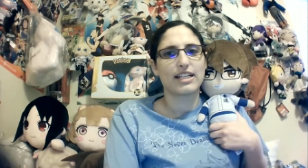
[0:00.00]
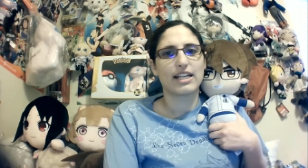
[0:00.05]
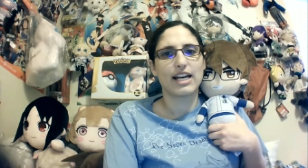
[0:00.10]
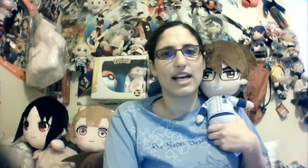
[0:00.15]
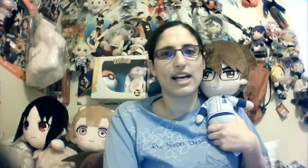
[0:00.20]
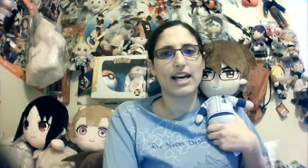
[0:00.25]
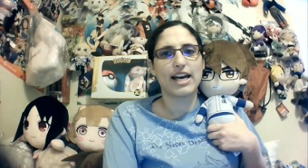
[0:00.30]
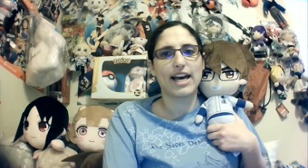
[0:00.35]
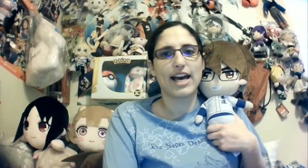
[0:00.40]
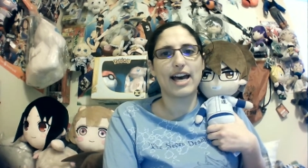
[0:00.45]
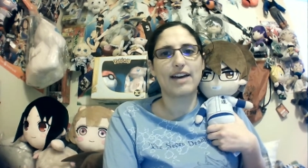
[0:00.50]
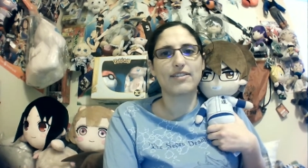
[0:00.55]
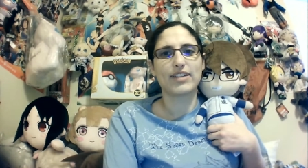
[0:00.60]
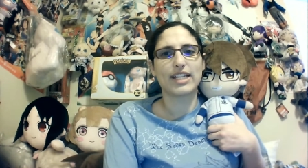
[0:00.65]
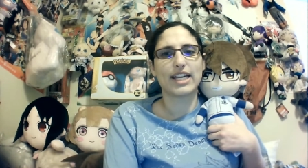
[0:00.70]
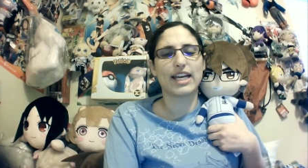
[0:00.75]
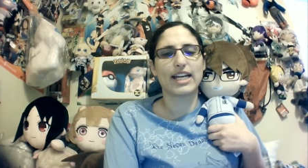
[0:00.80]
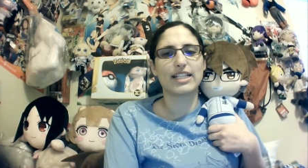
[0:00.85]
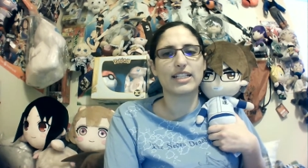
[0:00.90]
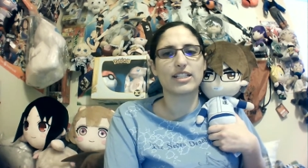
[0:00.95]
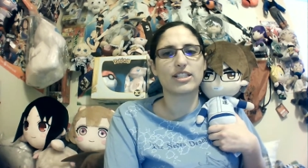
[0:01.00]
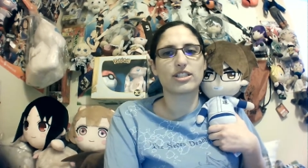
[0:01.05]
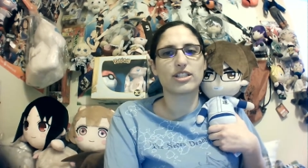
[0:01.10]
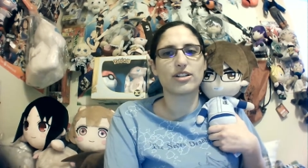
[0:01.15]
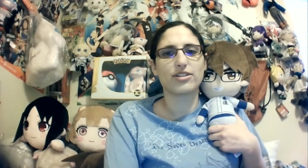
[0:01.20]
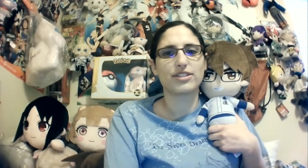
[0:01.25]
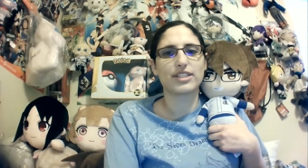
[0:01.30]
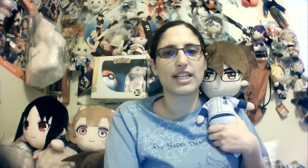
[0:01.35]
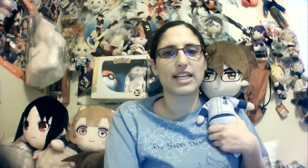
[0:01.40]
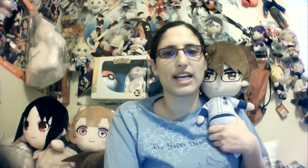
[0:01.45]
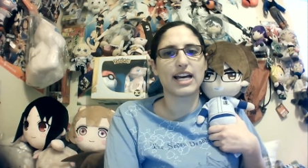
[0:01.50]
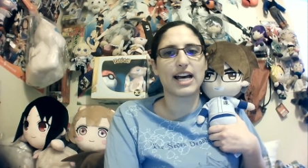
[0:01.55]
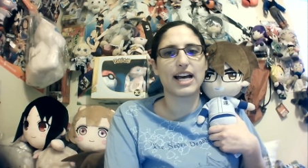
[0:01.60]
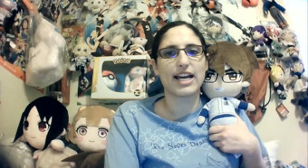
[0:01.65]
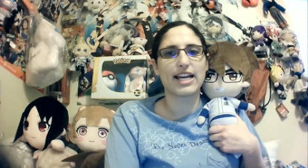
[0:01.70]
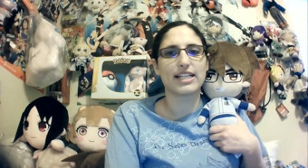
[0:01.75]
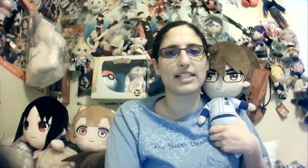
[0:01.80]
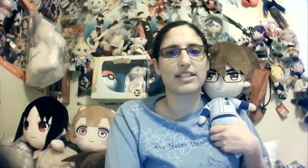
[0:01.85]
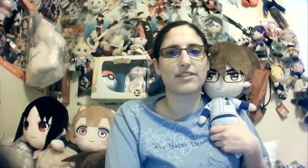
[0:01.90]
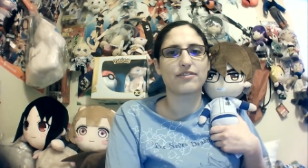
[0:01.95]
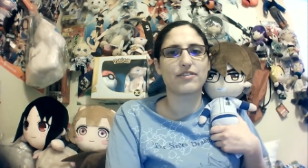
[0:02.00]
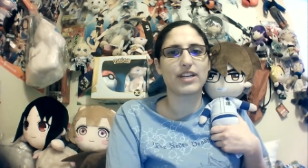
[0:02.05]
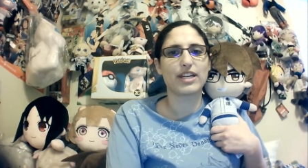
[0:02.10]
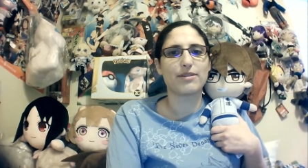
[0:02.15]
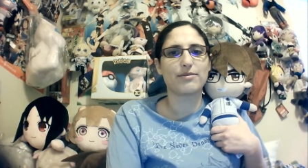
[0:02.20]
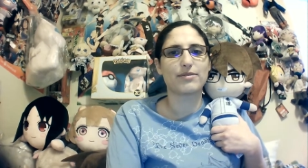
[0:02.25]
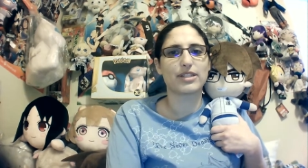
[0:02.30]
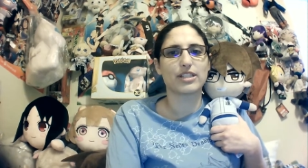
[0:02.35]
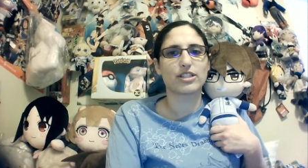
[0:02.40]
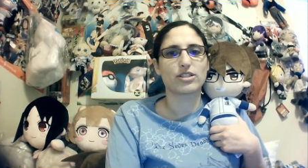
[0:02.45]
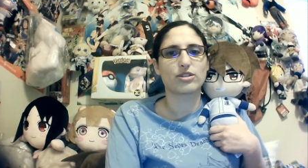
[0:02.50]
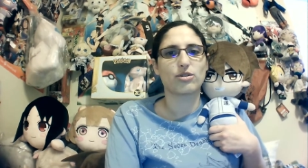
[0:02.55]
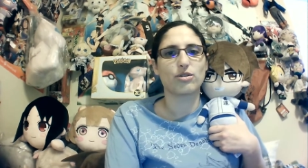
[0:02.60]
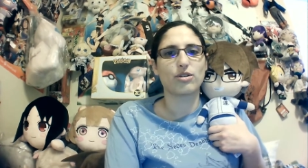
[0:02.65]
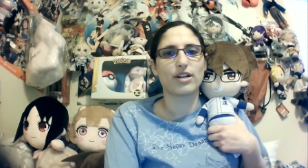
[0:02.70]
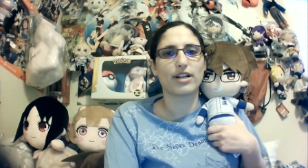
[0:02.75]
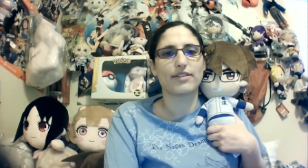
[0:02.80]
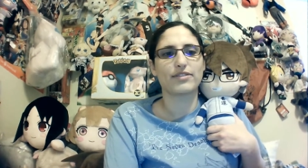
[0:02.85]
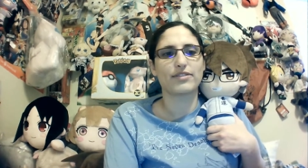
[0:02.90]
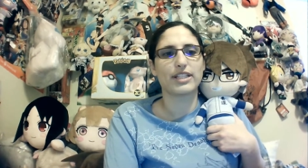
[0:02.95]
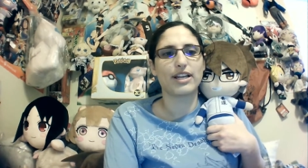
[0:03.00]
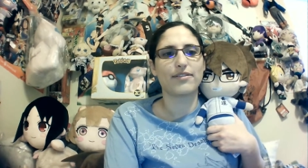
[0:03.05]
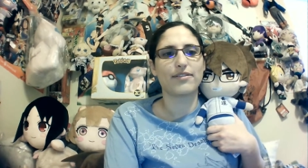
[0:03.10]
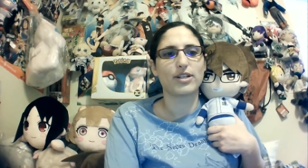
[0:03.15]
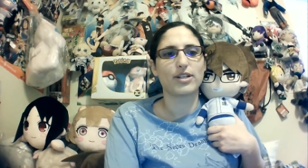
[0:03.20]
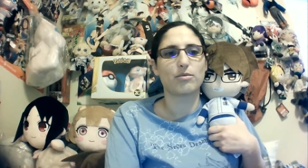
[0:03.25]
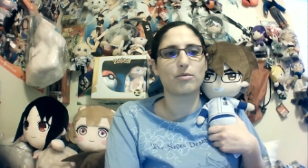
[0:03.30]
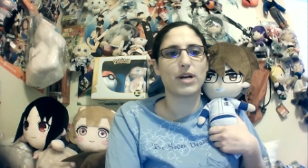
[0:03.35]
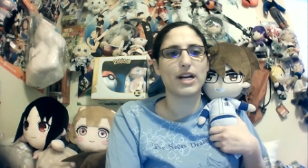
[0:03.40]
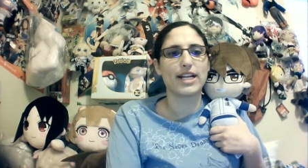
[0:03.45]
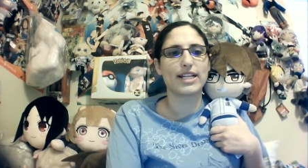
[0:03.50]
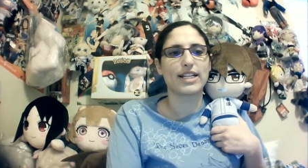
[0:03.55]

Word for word: Uh, having handed Sosei High a defeat with the score of 7 to 1,